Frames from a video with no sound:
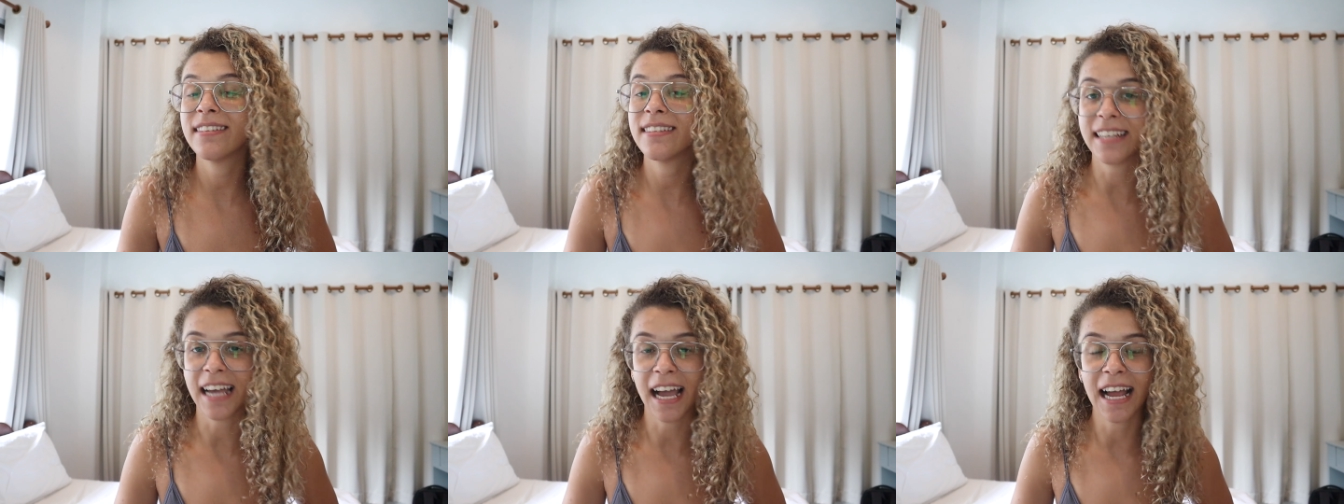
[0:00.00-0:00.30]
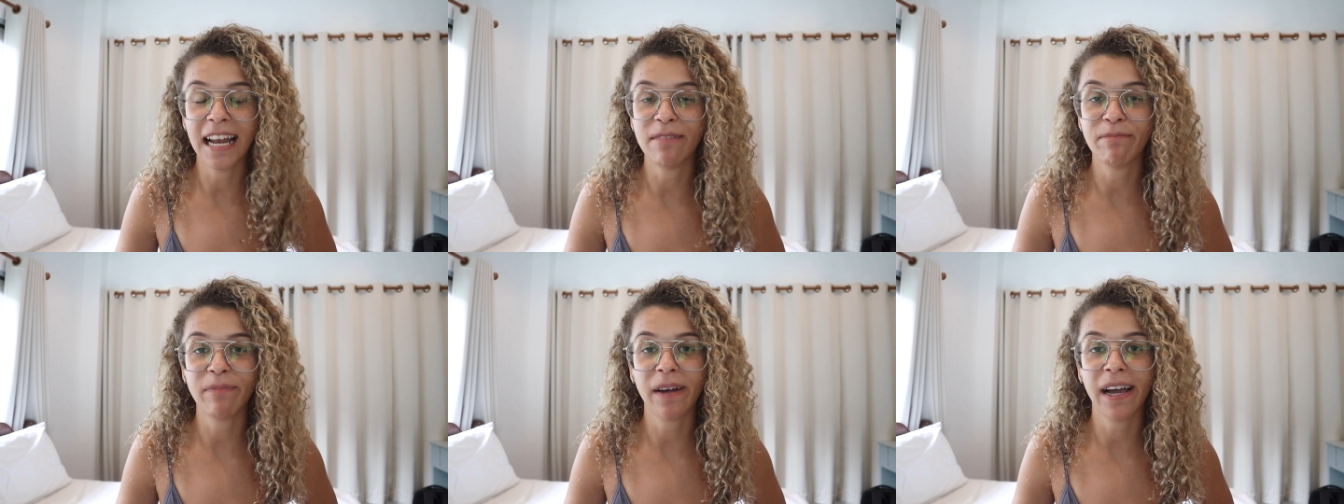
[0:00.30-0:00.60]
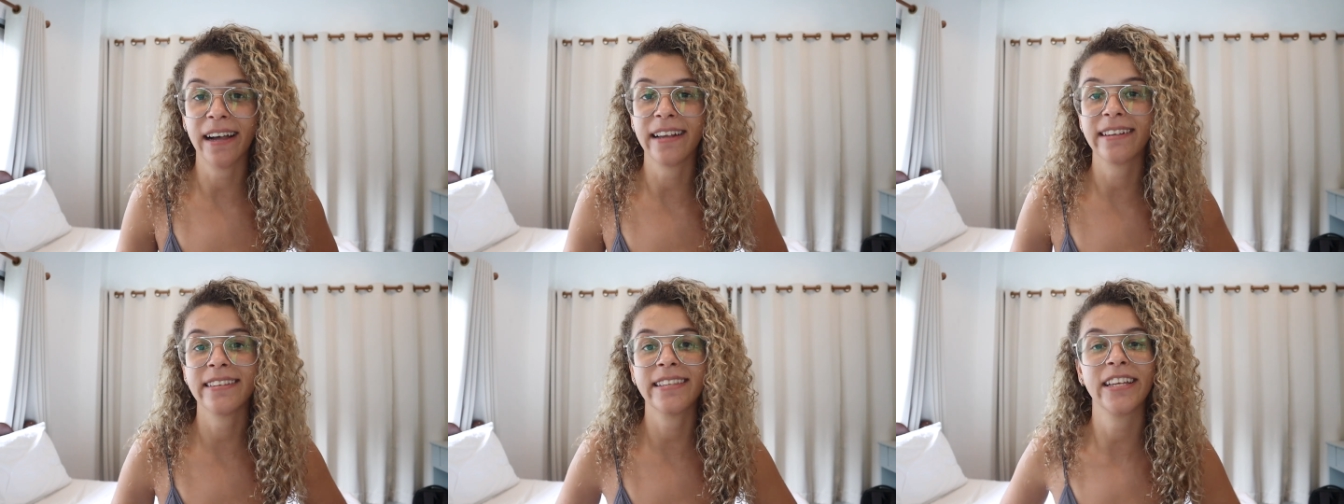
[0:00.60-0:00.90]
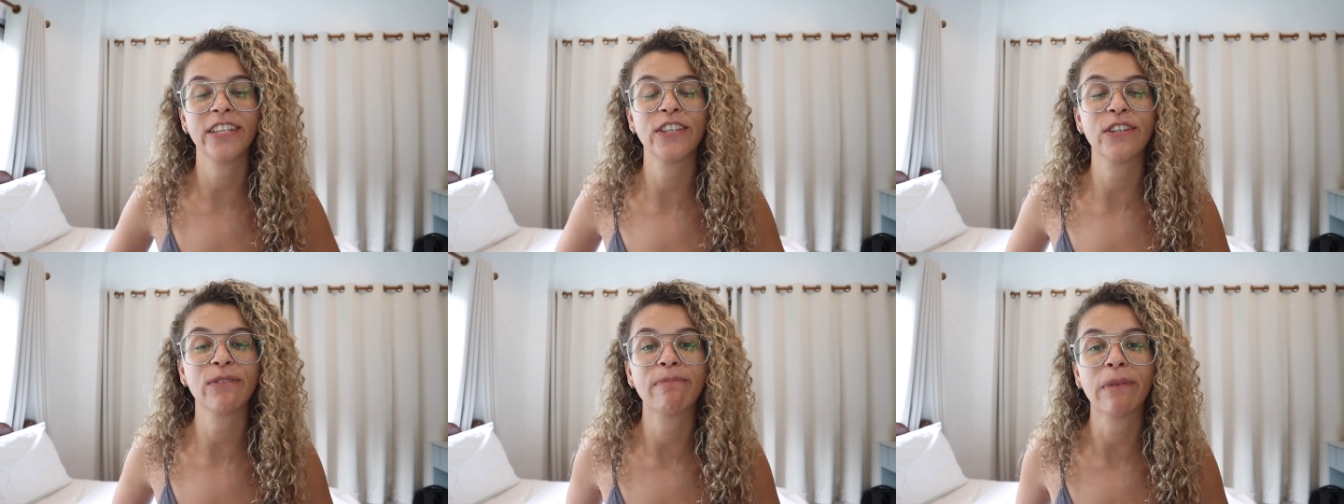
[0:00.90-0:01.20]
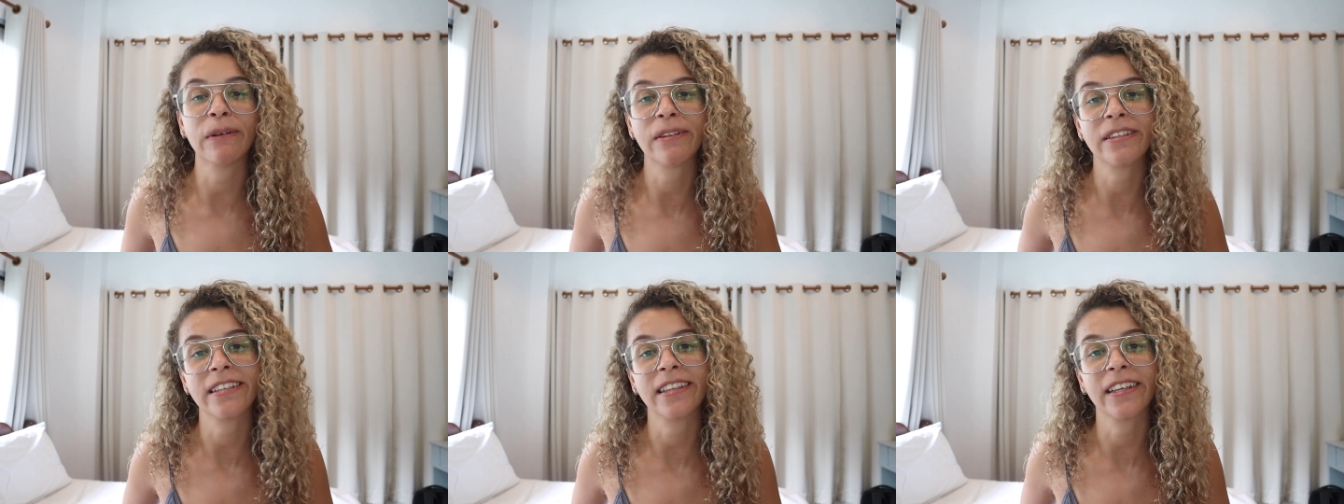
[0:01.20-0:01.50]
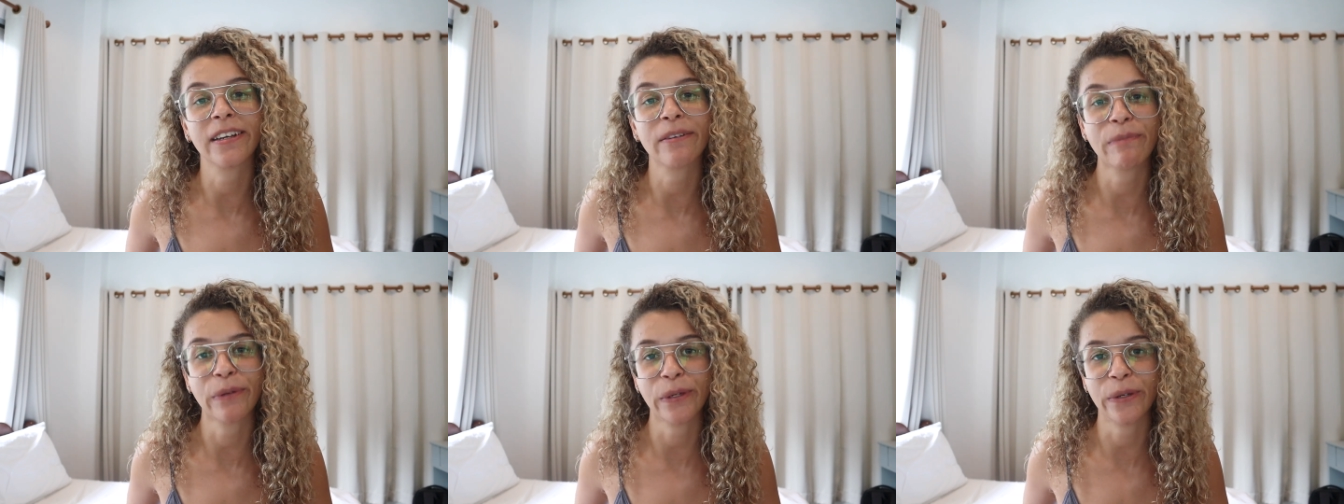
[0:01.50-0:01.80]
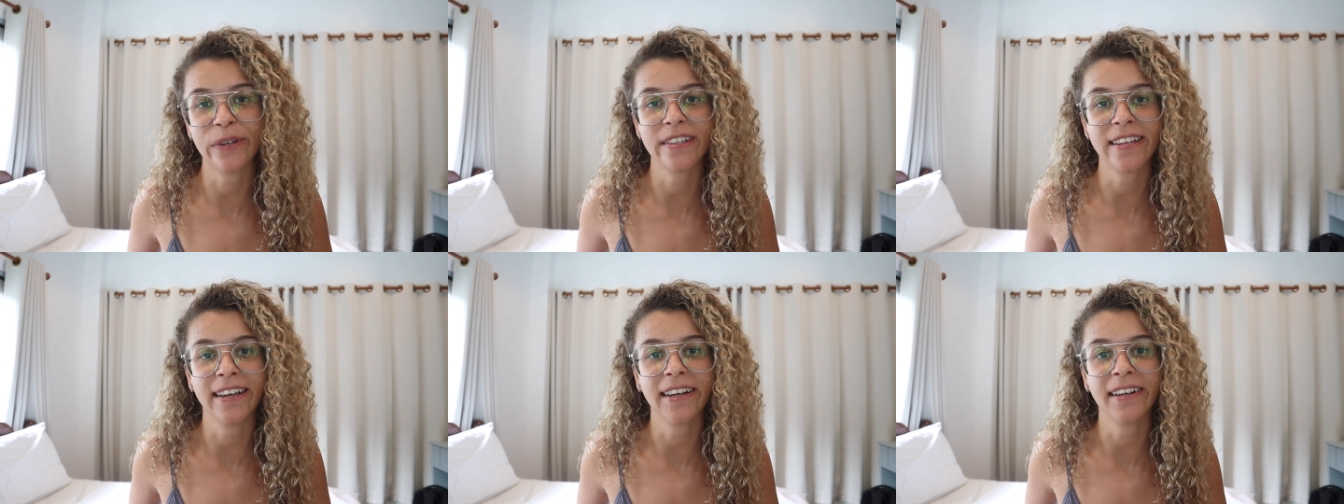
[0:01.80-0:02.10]
Thailand Pass. Let's jump onto the
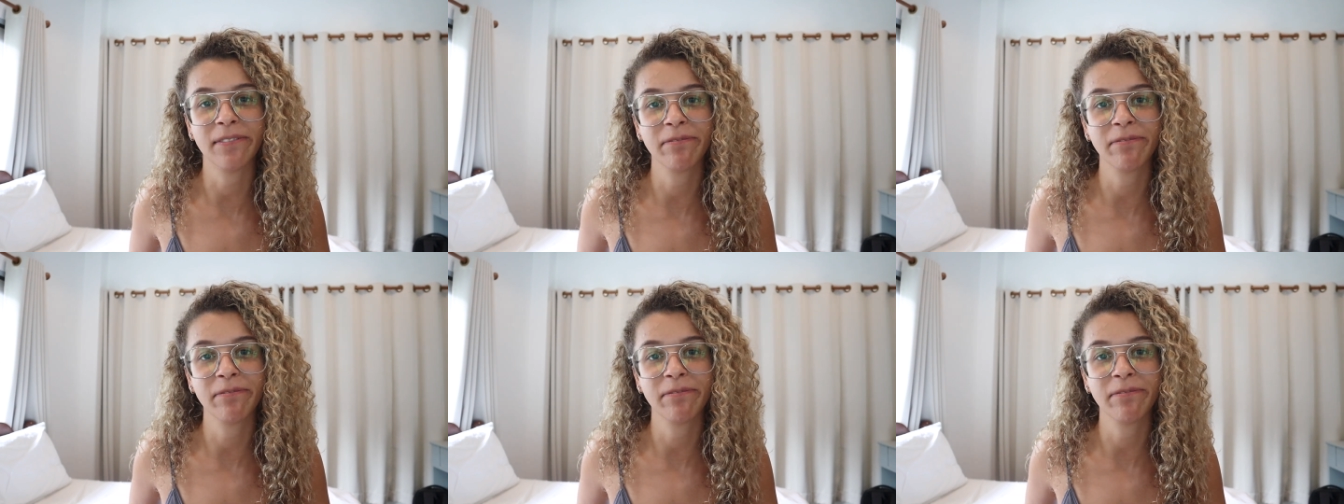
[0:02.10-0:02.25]
computer.